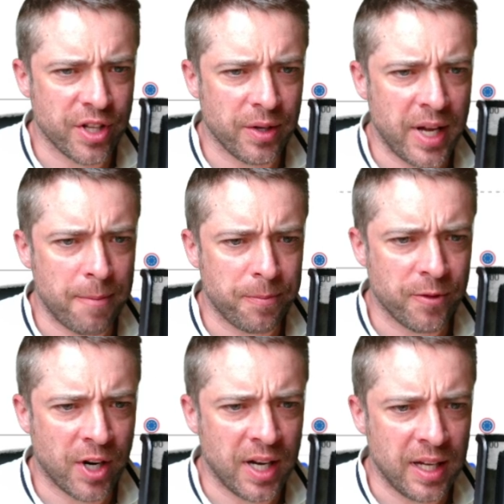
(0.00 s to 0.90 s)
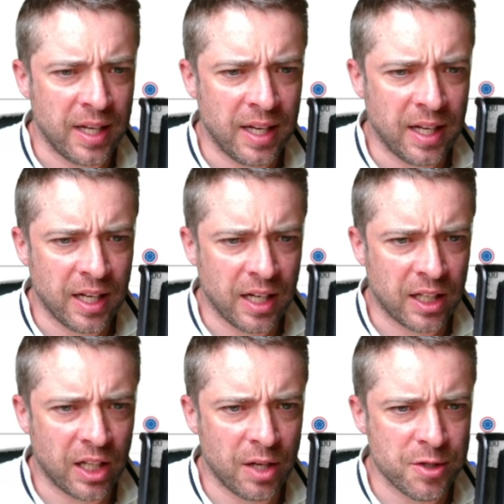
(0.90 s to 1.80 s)
yet. Right,
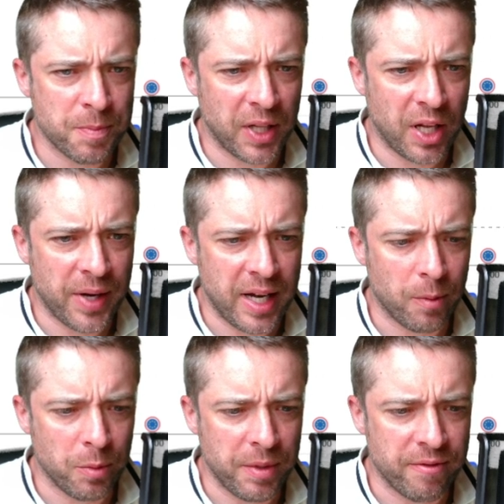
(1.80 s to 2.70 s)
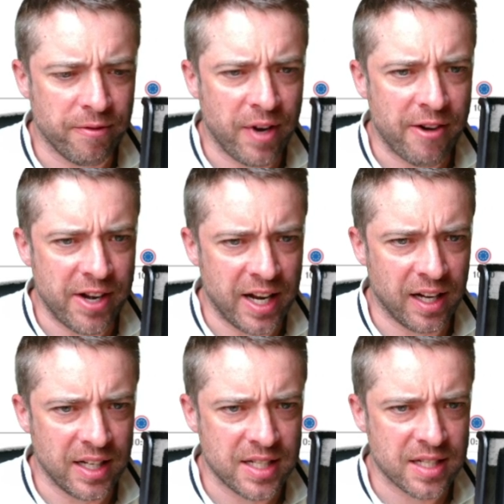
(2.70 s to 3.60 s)
close below here would be very
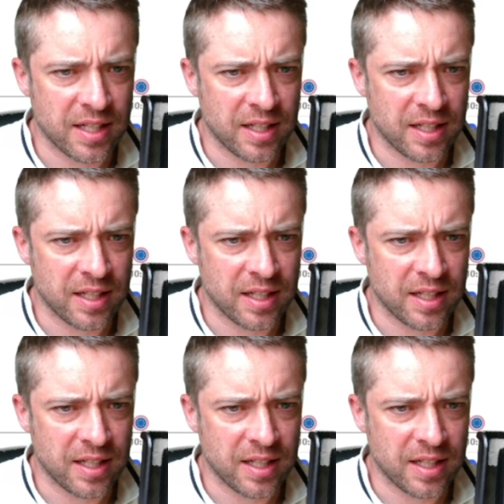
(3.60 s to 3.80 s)
nice.